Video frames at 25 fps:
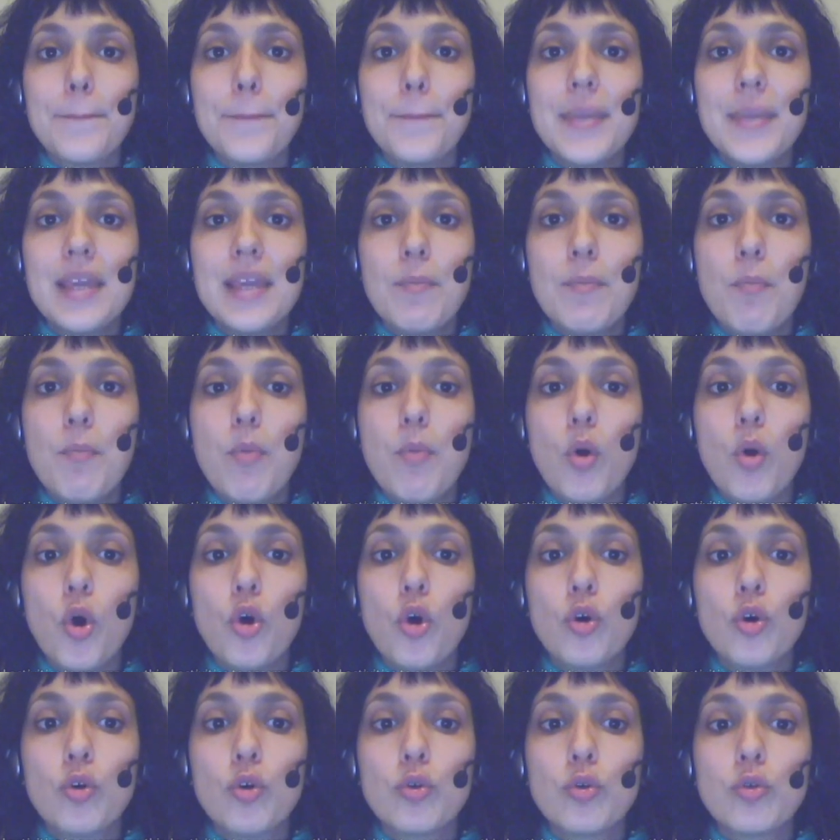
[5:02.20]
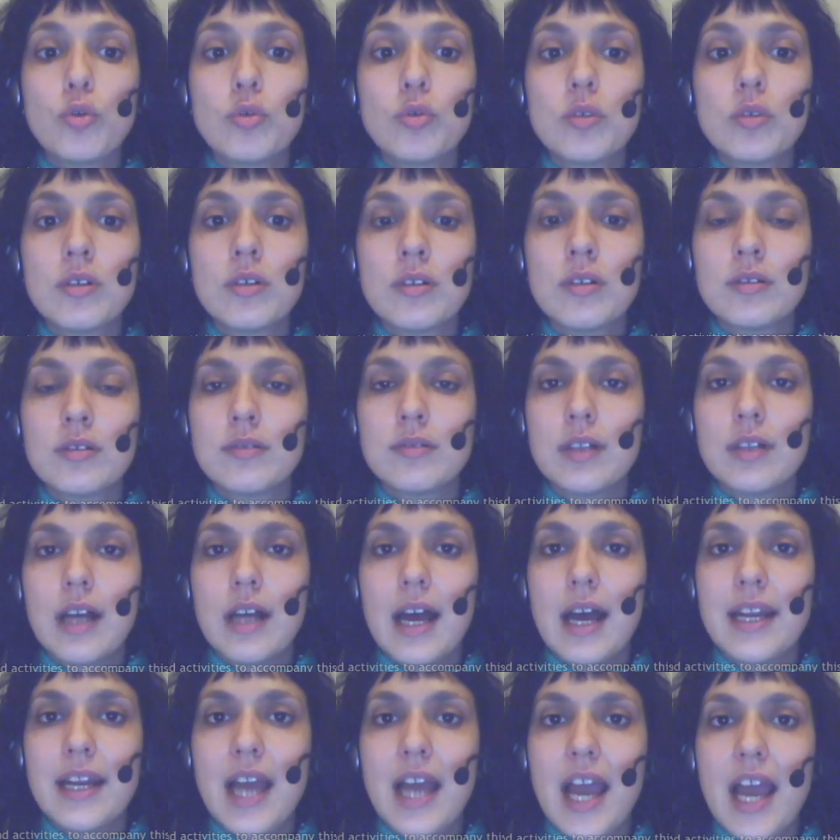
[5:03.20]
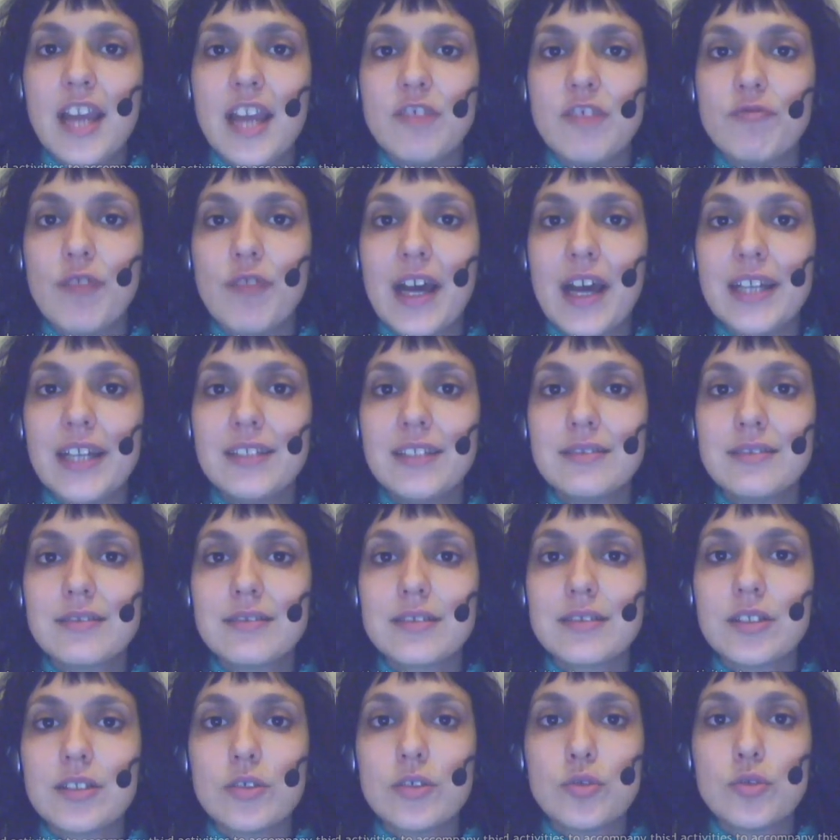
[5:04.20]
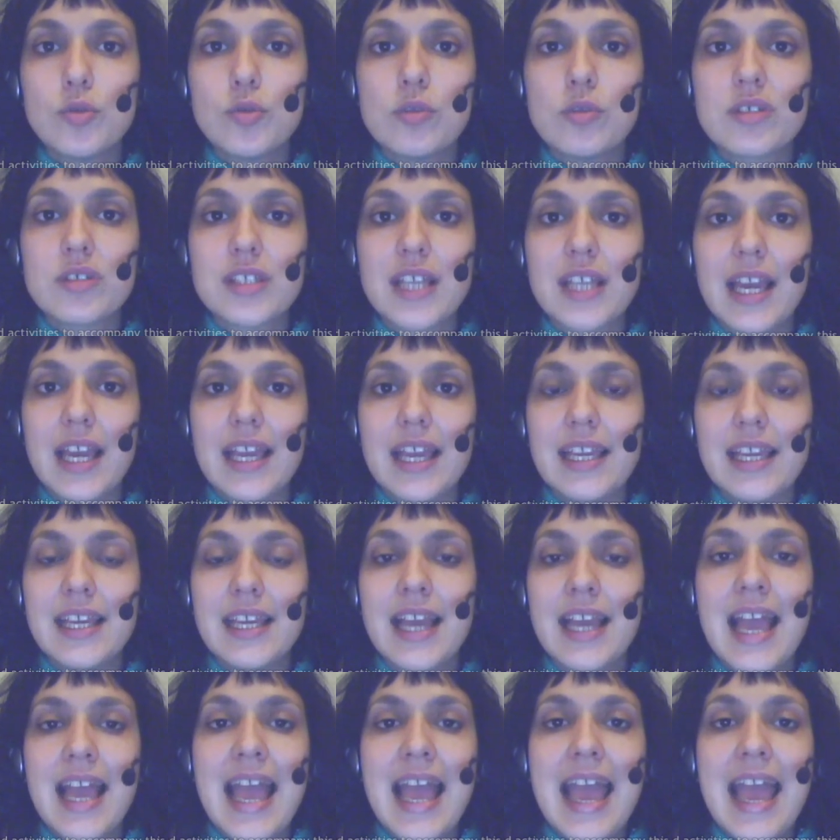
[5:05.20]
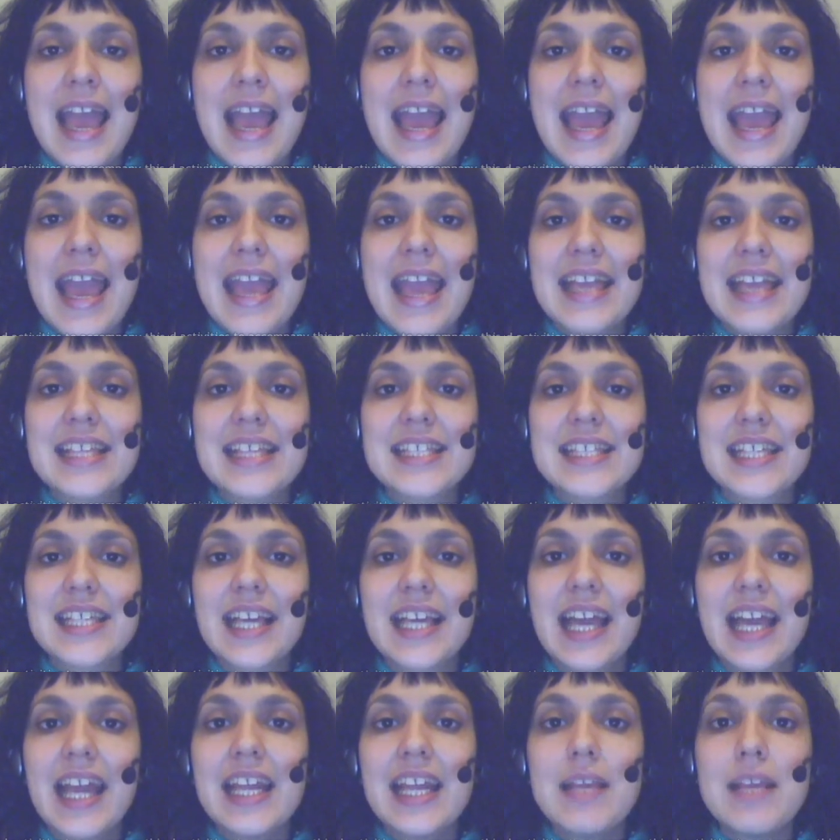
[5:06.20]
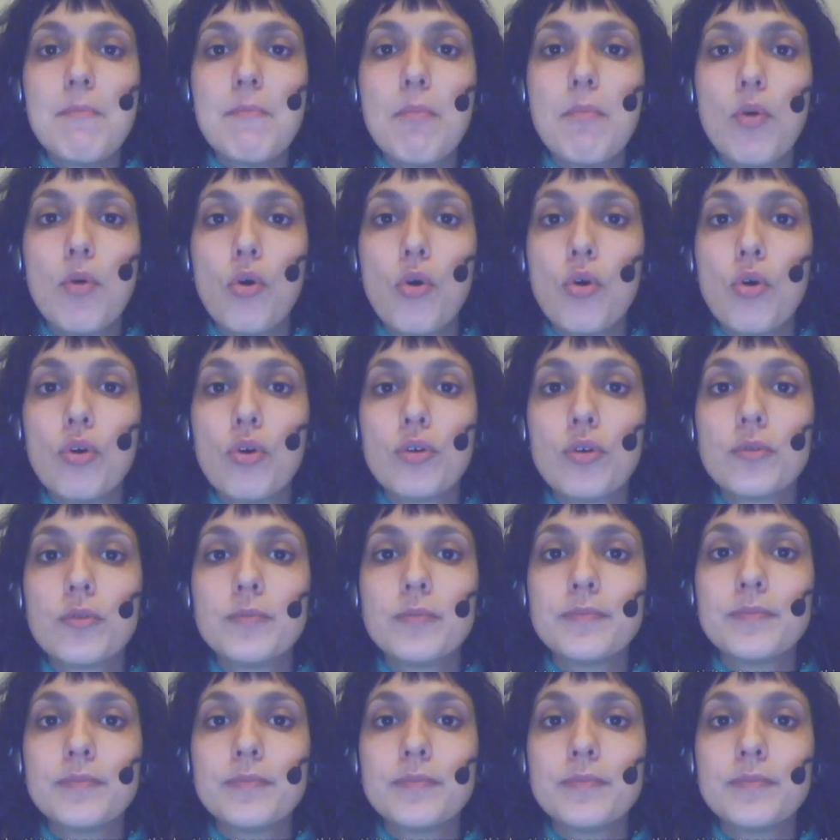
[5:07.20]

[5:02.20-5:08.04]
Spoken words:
vivo. And I write, you'll say escribo,